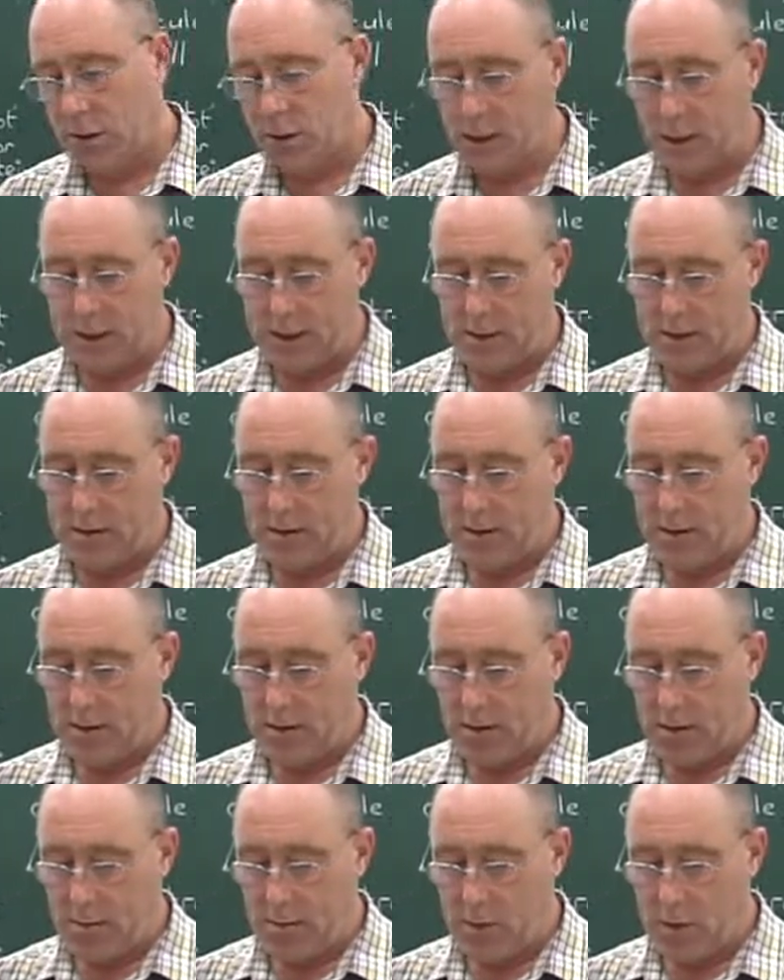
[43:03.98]
chain
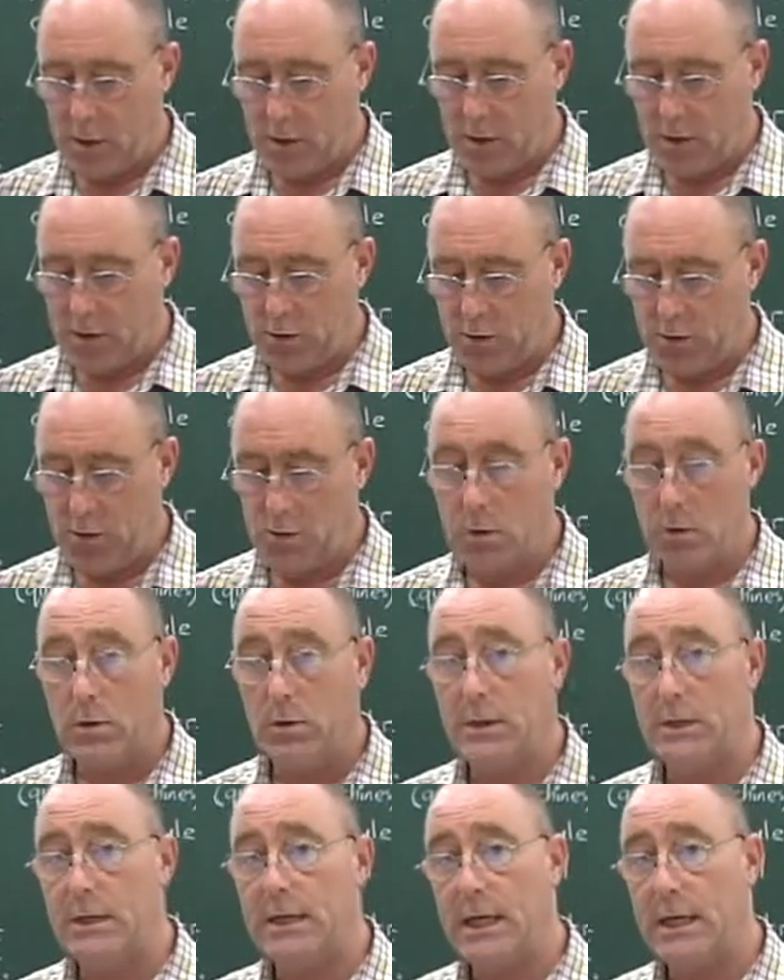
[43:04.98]
molecule called
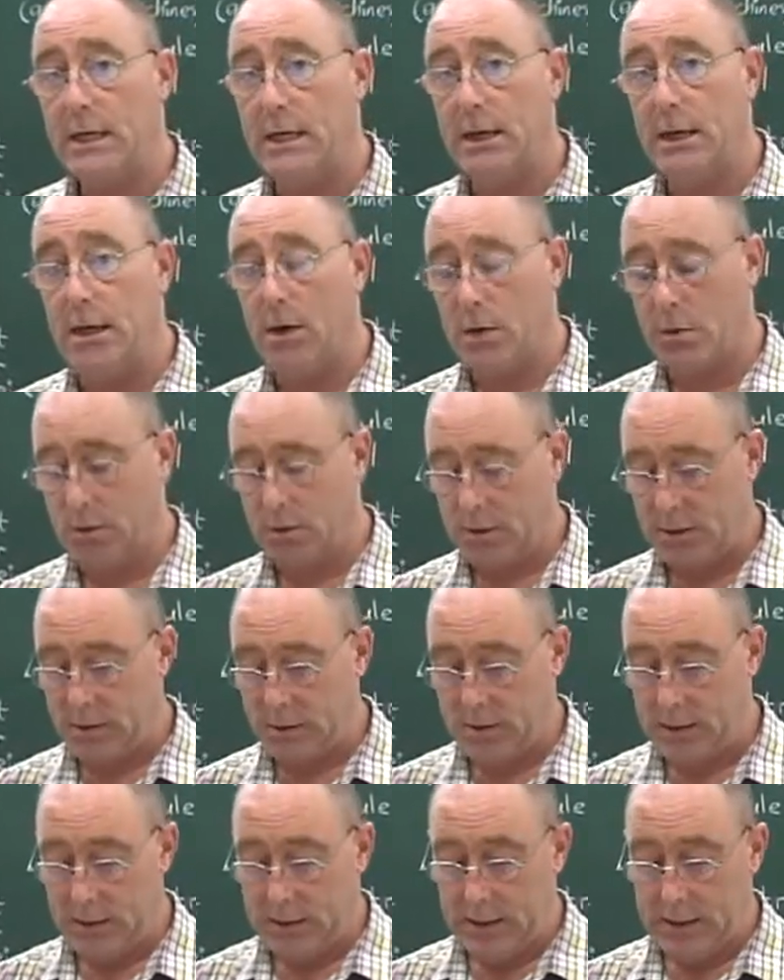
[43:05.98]
cellulose.
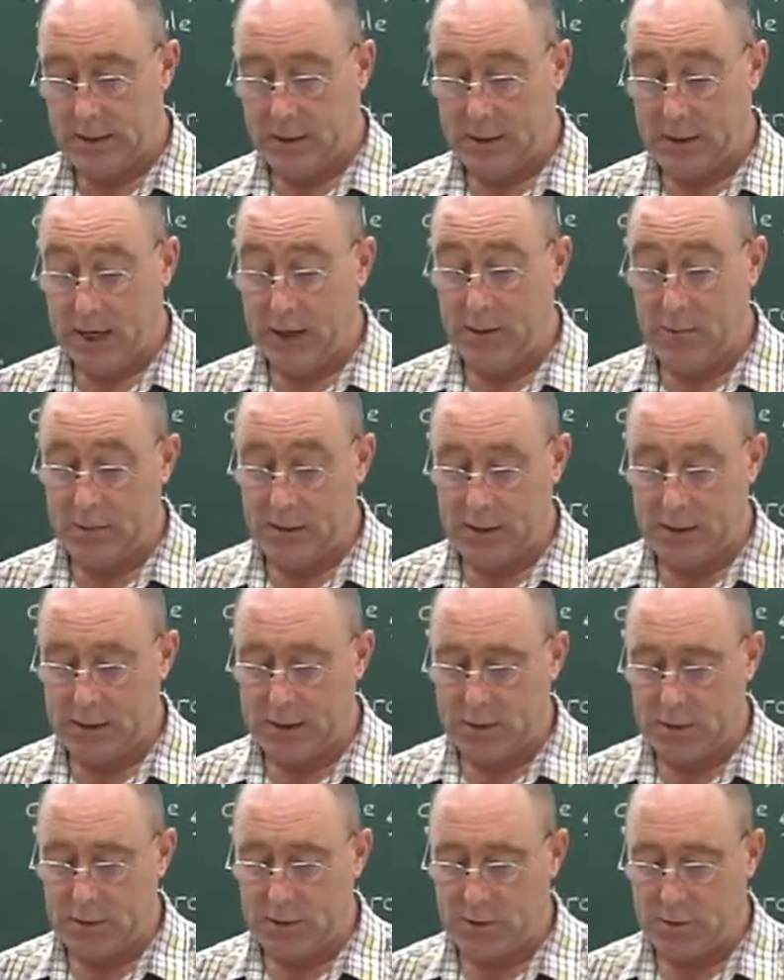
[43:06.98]
The name
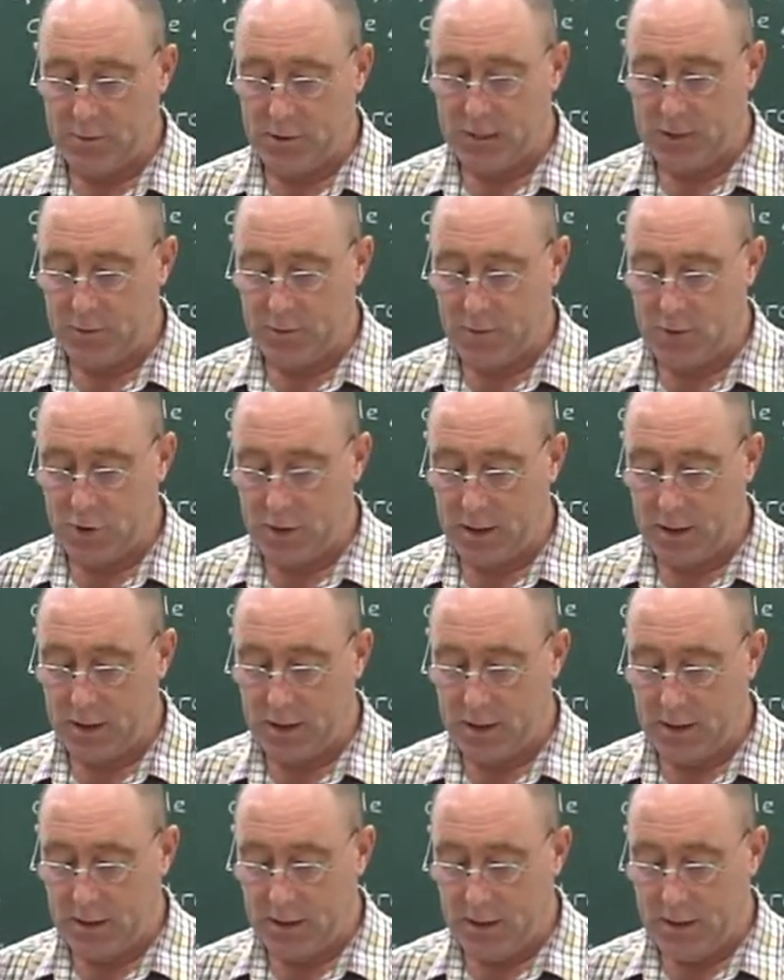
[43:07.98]
tells you it's made of sugar,
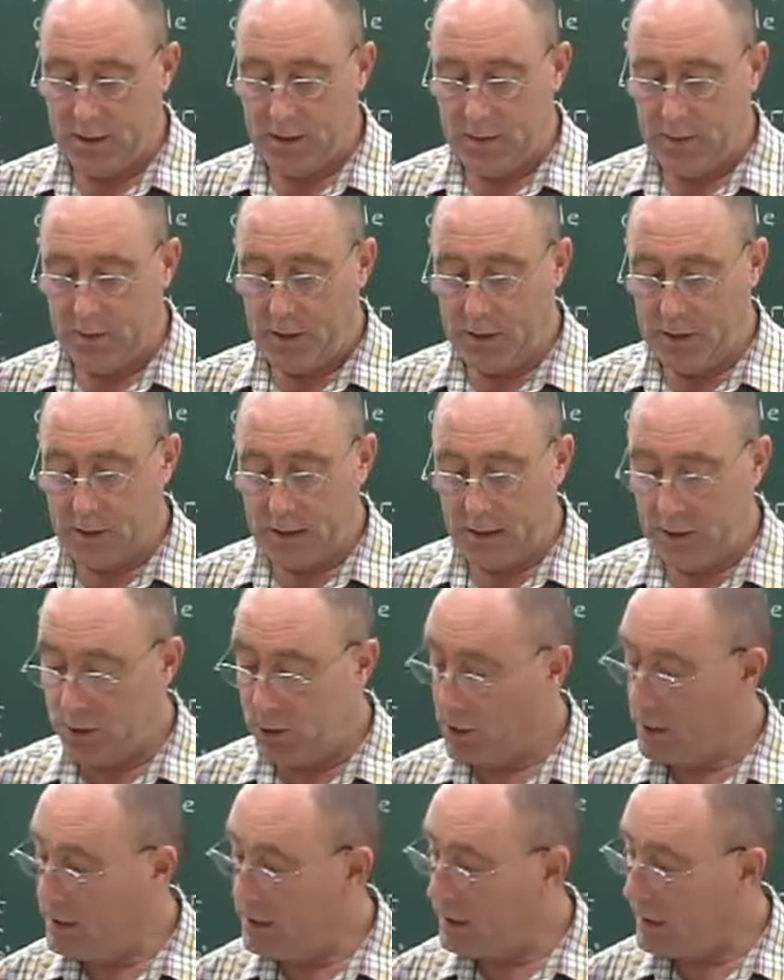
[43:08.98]
but it's
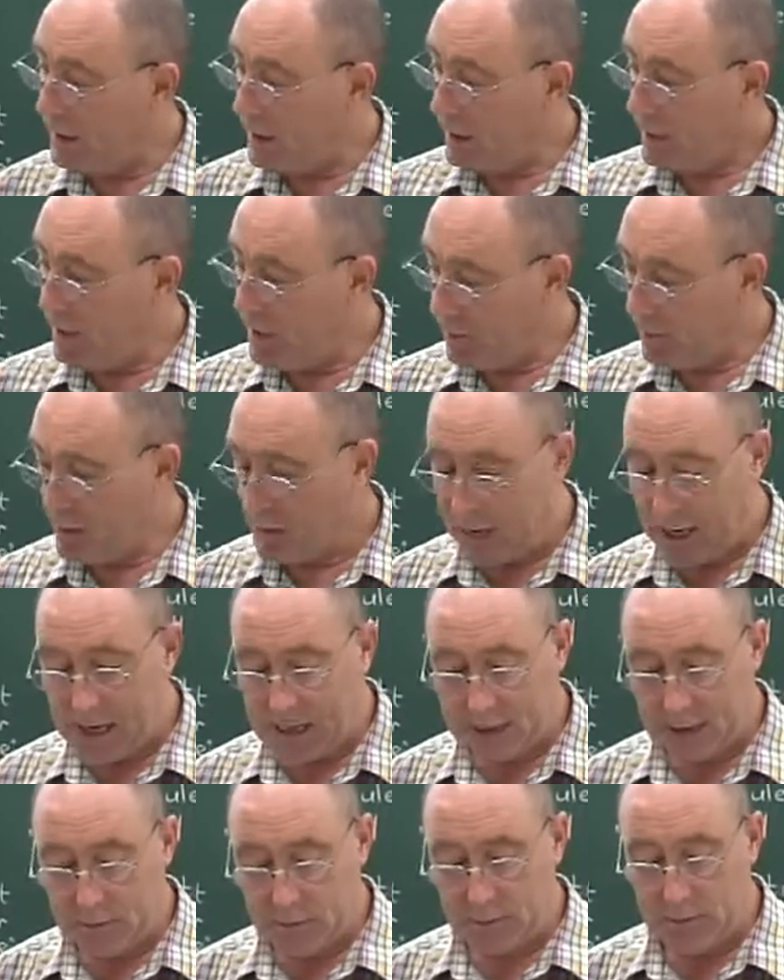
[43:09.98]
just keeping
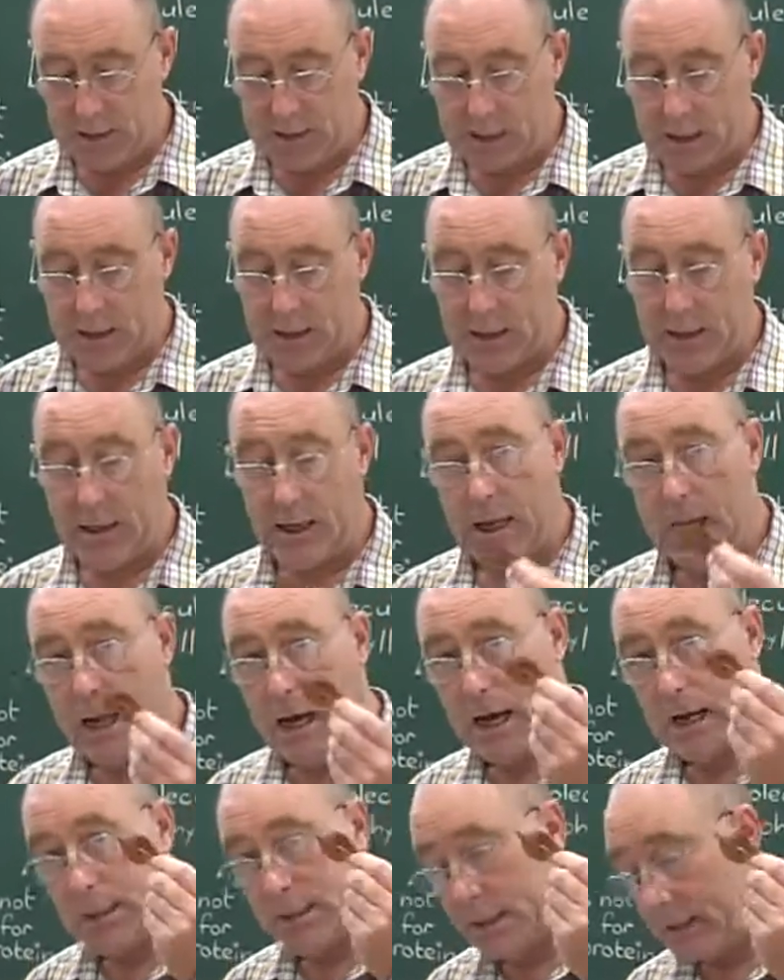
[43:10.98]
adding them together.
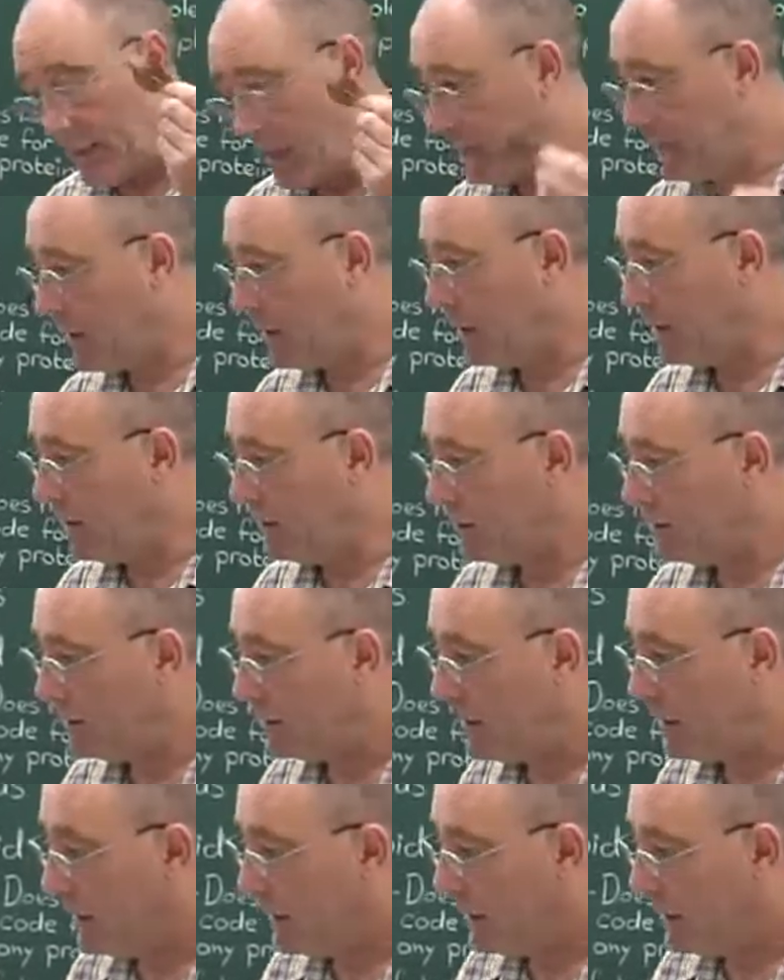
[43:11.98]
And cellulose